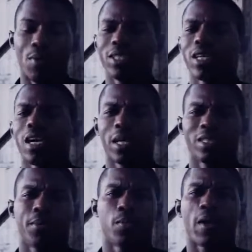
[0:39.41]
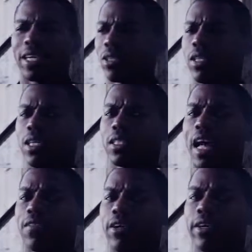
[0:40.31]
want to talk about some of the practical things that
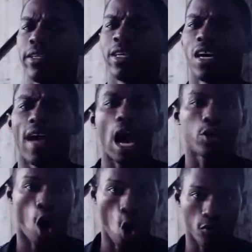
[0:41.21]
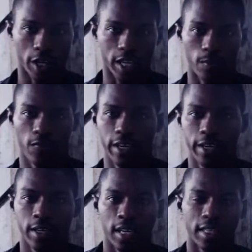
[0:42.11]
I've learned of how to overcome
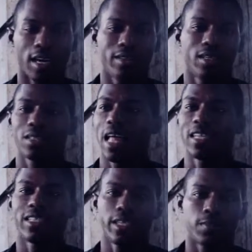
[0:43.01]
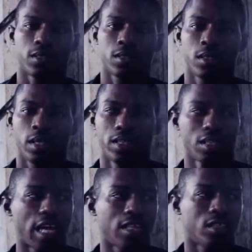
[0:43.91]
fear. Now, there's a lot of tips, there's
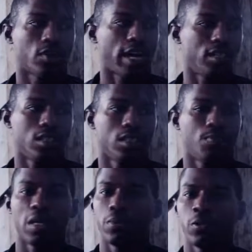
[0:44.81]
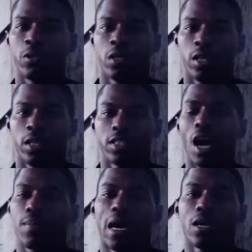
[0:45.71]
a lot of strategies, and people
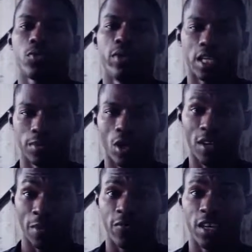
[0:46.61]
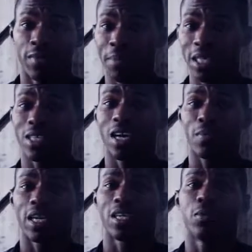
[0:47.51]
talk about when it comes to overcoming fear, but I'm going to talk
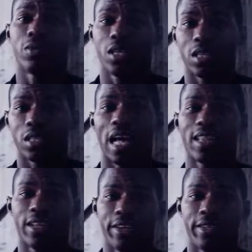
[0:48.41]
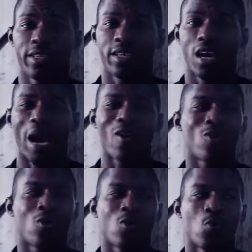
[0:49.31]
about a couple things that I learned about
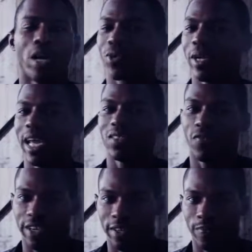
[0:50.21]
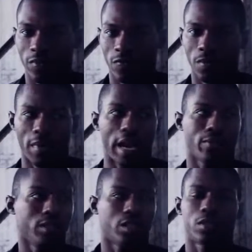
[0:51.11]
what creates fear from my
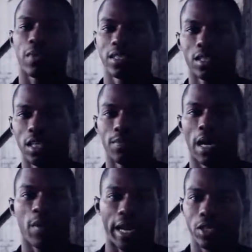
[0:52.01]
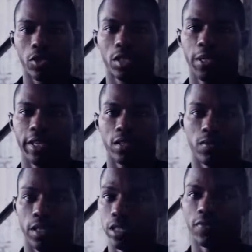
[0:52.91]
research, my study, and my practical experience
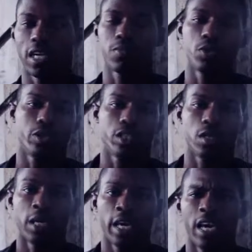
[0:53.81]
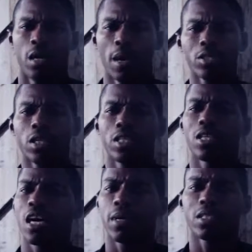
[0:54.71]
of years of entrepreneurship. And I'm also going to
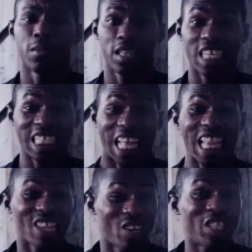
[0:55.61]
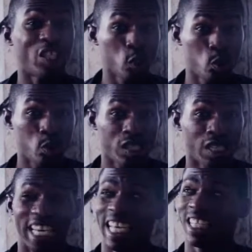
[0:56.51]
talk about some of the things that I learned to do
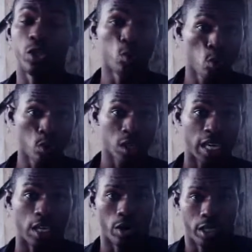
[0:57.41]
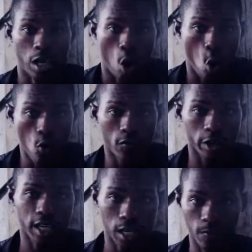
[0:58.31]
and use in order to
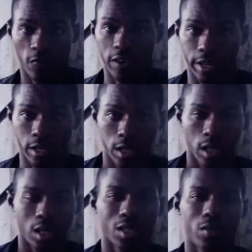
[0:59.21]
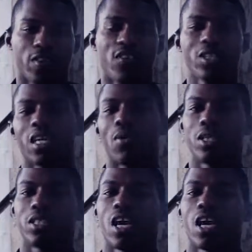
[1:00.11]
overcome fear. So the first thing I want to